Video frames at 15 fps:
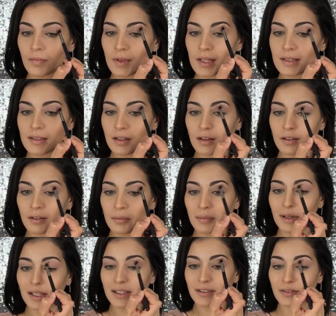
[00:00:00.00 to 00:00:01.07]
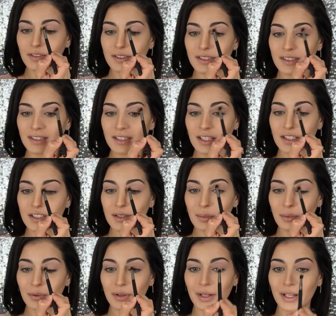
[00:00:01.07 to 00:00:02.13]
This color makes for such a
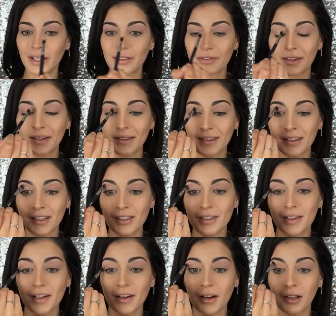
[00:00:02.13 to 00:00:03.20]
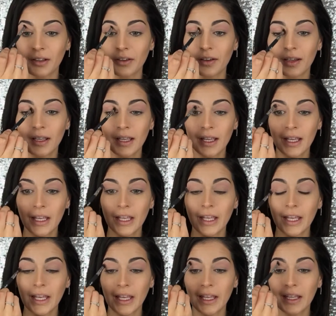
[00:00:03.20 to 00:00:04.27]
pretty transition color,
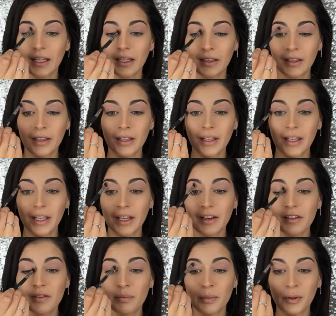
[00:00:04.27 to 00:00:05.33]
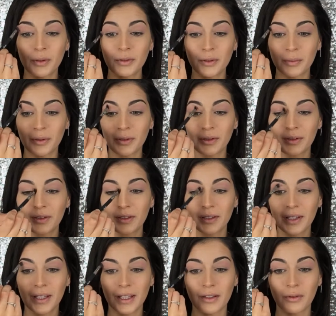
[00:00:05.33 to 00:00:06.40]
and it is buildable
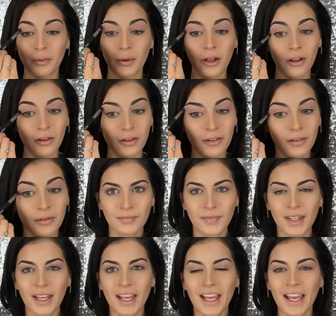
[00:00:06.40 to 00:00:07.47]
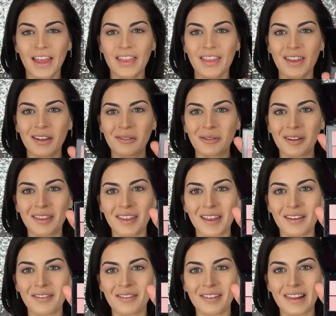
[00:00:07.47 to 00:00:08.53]
as well. And then with
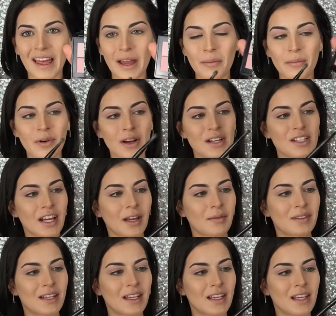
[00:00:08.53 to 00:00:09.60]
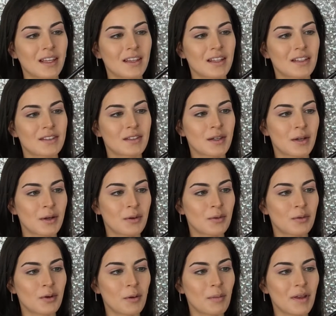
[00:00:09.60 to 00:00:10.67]
a flat brush, I'm taking this
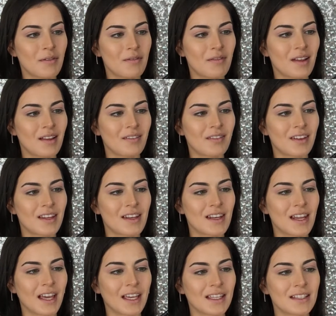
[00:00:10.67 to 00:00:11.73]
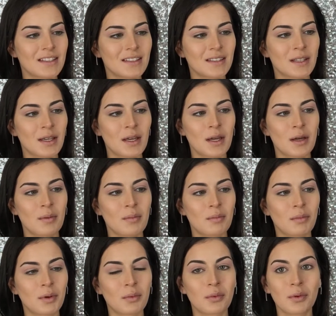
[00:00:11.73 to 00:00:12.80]
Ruby Velvet Nice
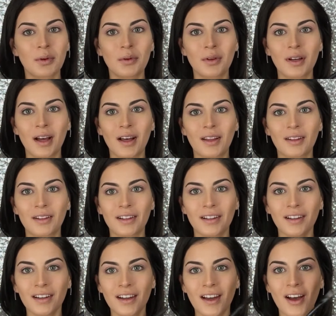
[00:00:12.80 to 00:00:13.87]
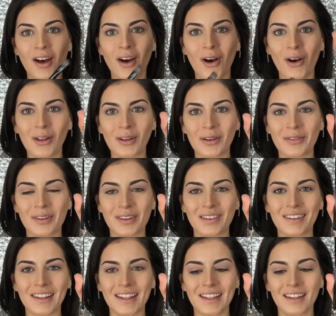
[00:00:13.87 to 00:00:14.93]
maroon color all over the
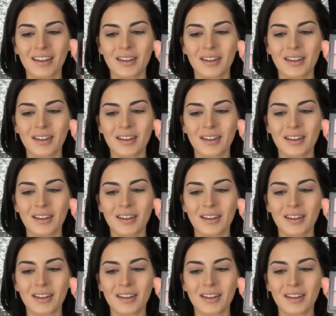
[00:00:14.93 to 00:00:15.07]
lid.